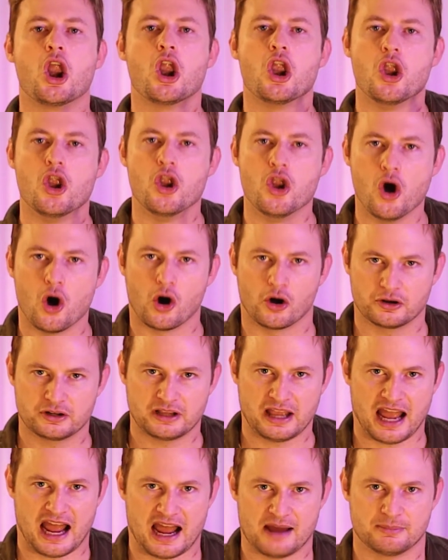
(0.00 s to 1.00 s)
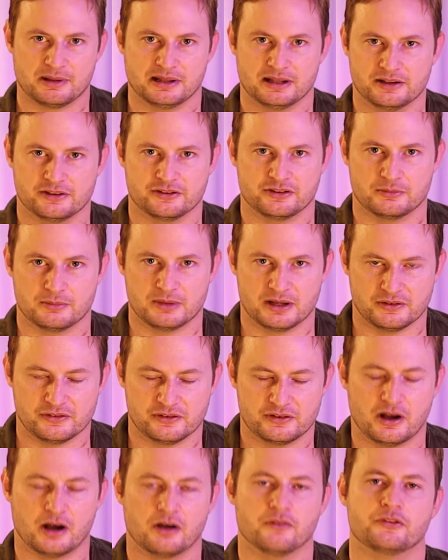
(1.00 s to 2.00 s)
not capitalism
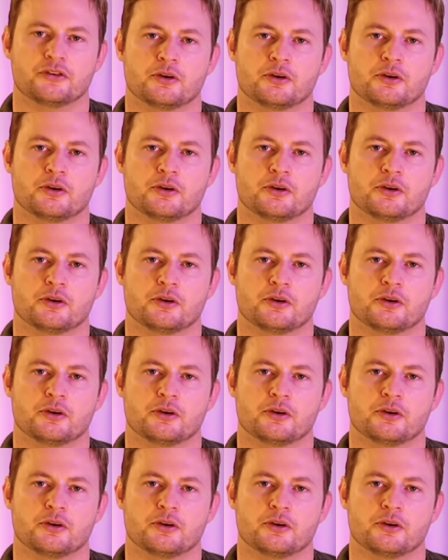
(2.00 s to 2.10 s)
itself.